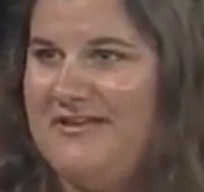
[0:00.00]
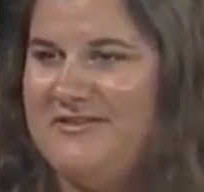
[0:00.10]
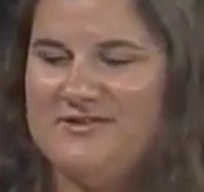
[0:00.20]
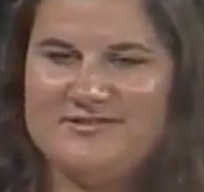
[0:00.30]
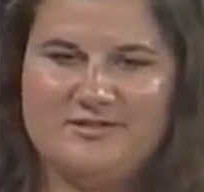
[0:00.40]
and
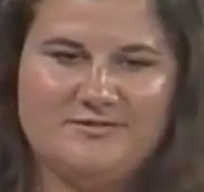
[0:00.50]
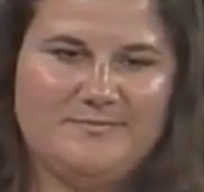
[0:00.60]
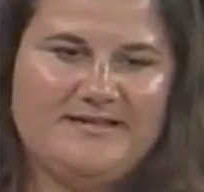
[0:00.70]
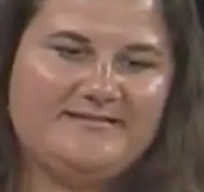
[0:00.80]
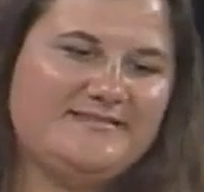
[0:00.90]
there's little
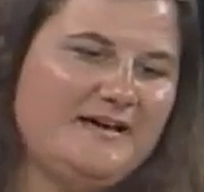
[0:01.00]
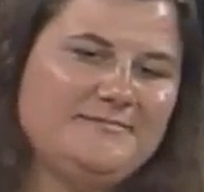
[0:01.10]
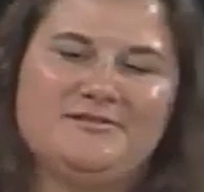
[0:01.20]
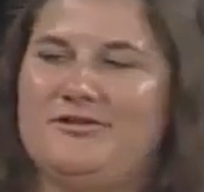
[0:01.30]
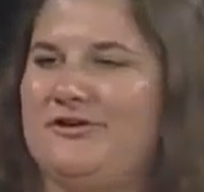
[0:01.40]
pit
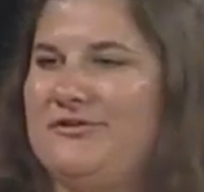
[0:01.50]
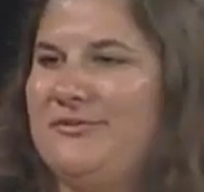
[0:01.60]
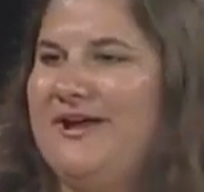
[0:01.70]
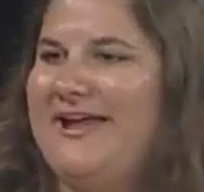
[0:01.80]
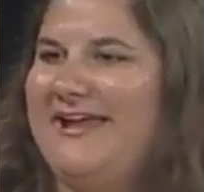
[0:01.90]
stops along the
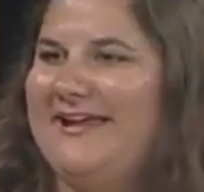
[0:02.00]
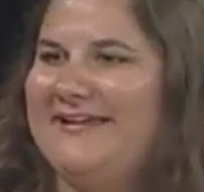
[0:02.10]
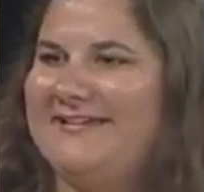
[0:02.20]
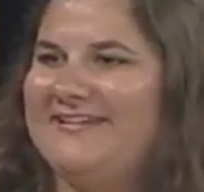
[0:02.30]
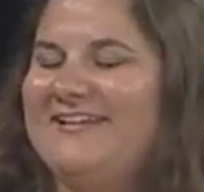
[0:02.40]
way,
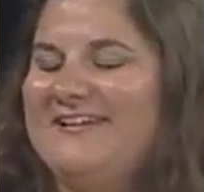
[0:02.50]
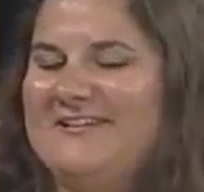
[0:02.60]
and